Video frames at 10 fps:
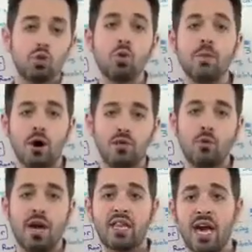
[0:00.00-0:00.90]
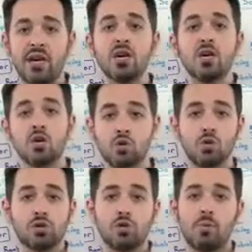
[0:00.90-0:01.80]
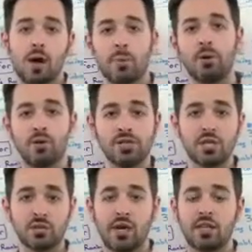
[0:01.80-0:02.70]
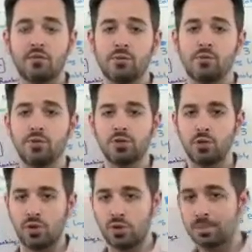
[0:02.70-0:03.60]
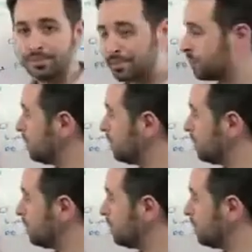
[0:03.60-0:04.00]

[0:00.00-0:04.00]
toolbar the way that Google's toolbar pulls it directly from Google's source.